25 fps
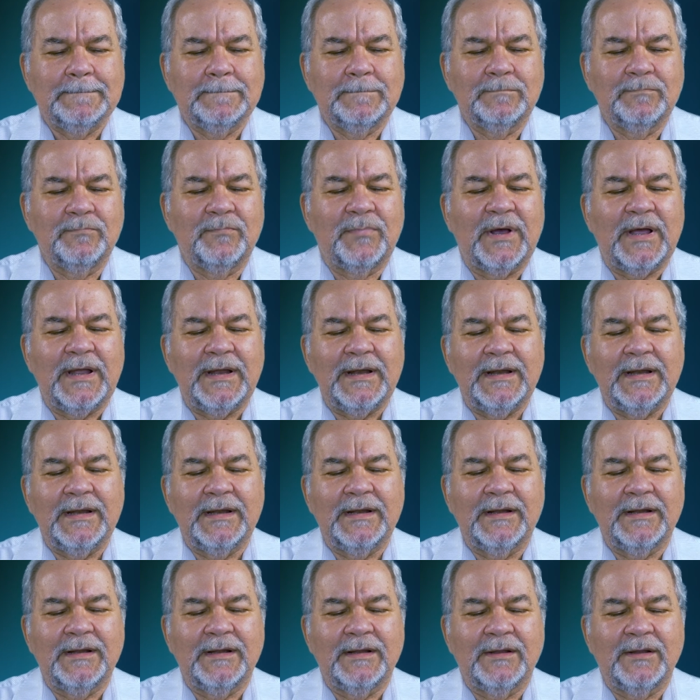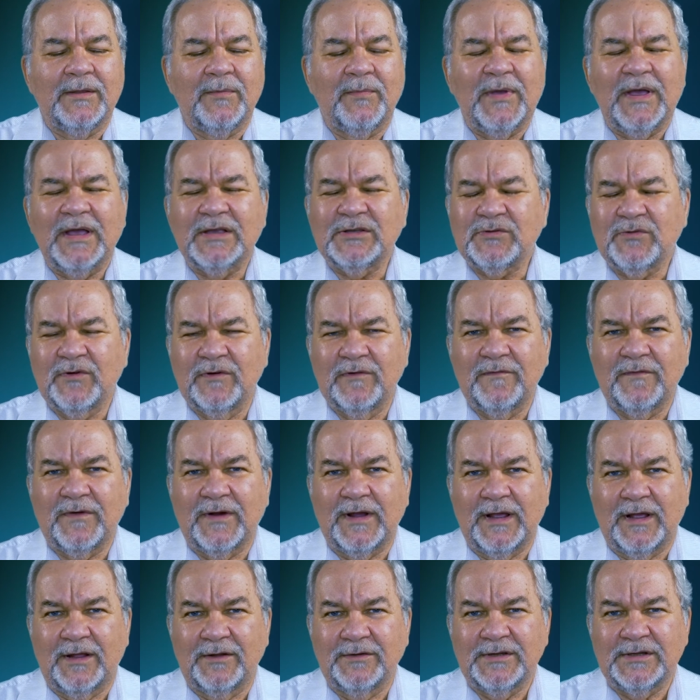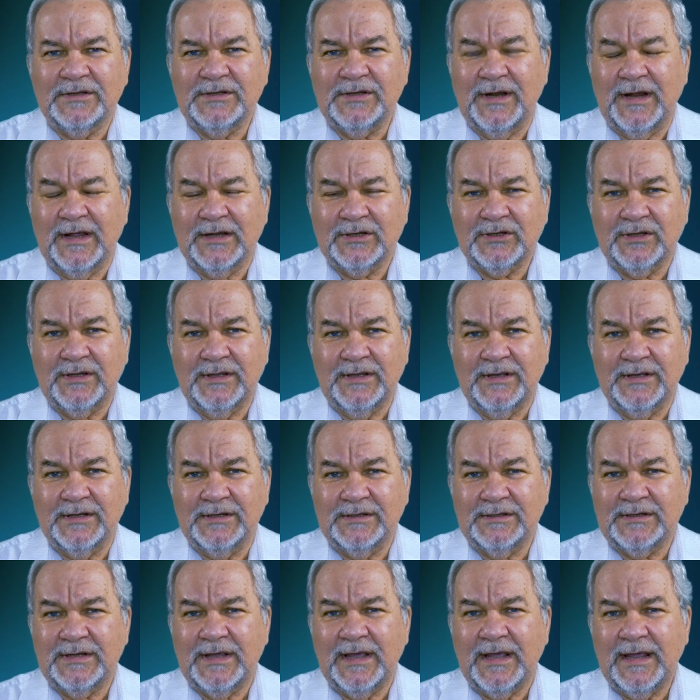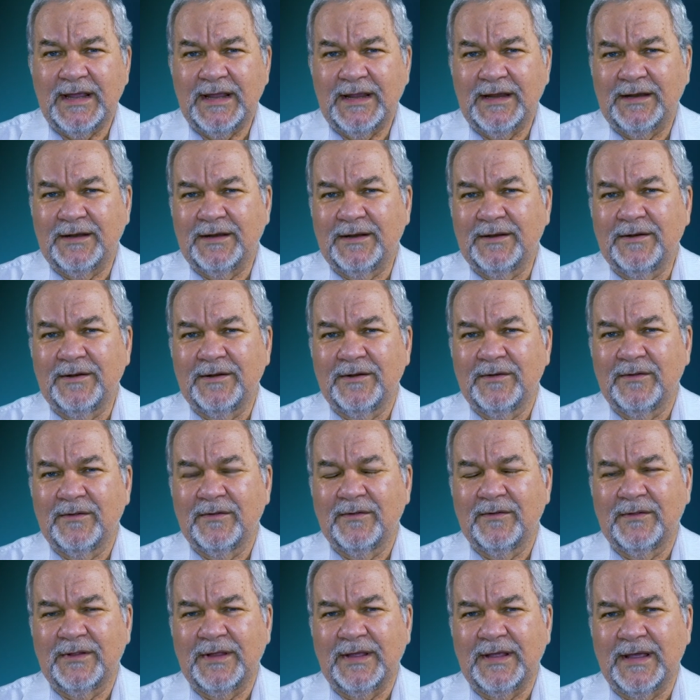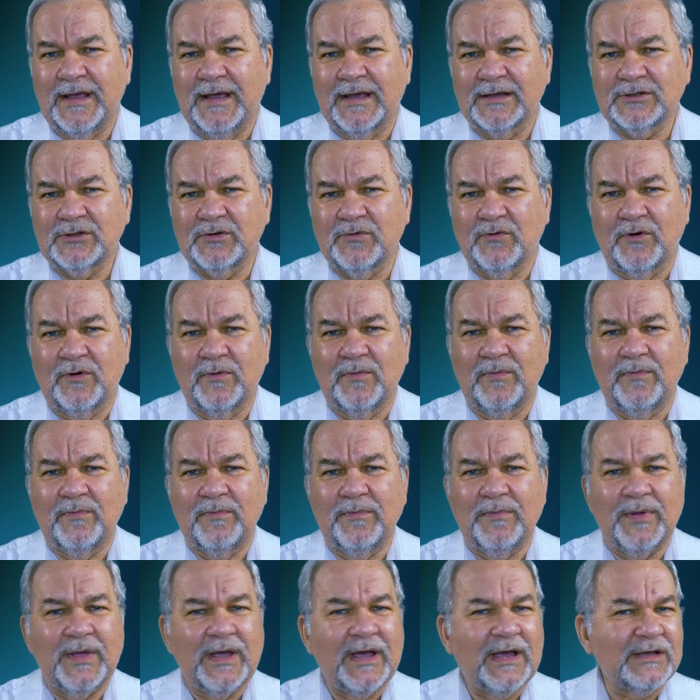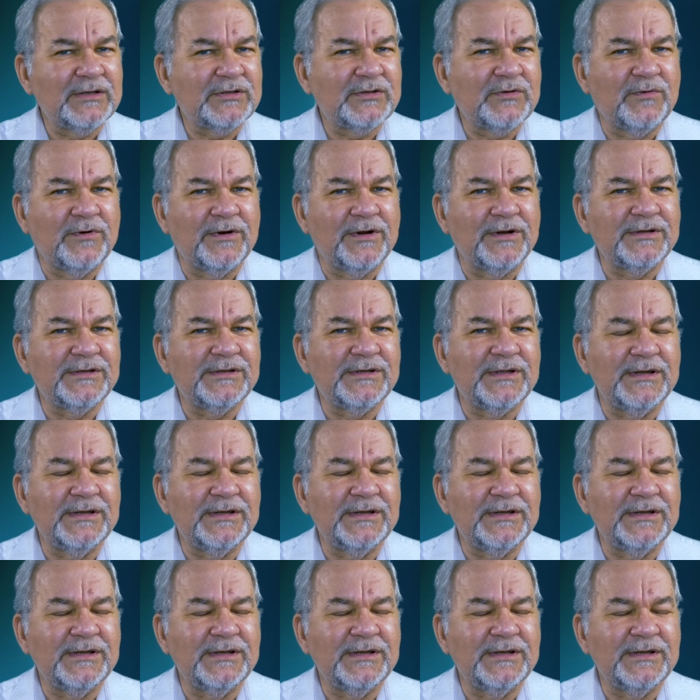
But the password file doesn't actually contain the actual passwords.